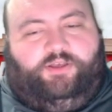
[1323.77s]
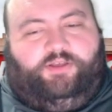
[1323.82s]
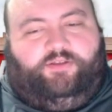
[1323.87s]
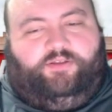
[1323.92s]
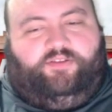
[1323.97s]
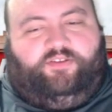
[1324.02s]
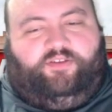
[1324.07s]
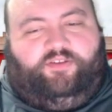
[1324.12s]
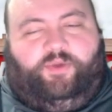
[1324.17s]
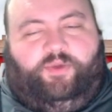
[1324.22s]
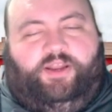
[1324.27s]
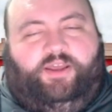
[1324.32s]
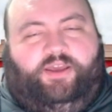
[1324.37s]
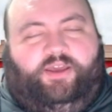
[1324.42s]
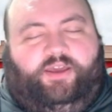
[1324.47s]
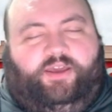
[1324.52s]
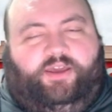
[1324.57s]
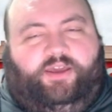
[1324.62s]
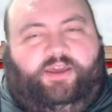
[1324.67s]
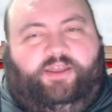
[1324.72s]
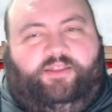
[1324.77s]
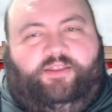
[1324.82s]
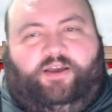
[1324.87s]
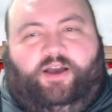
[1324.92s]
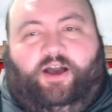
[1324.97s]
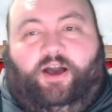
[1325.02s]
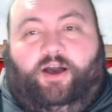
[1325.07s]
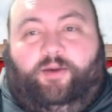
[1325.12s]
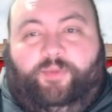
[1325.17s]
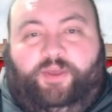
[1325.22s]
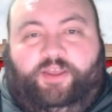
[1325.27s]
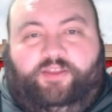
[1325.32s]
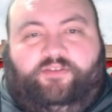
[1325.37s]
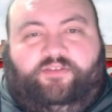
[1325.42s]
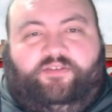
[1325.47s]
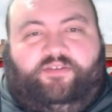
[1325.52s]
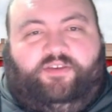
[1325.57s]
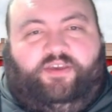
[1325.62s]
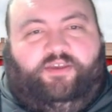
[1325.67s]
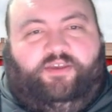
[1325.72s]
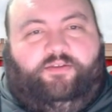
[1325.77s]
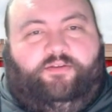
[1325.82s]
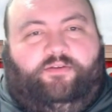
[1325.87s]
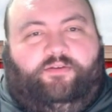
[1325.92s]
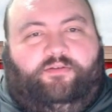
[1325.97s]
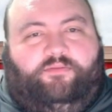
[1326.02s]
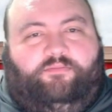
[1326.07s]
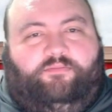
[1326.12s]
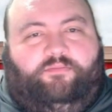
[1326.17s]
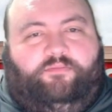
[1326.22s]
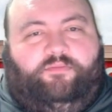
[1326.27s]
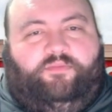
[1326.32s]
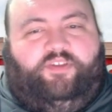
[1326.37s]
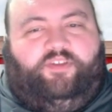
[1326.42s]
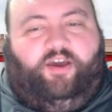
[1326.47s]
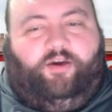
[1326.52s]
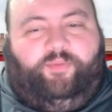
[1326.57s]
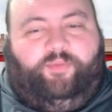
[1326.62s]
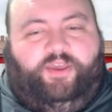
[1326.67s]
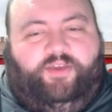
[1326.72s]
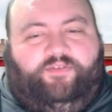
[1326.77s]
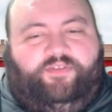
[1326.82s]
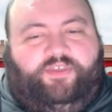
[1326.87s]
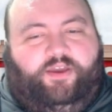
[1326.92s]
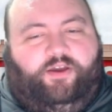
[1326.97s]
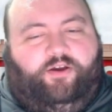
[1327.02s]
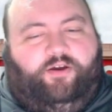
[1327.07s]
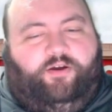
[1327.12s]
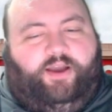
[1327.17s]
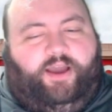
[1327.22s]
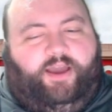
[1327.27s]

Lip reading: Somebody in the comments can tell me if they are.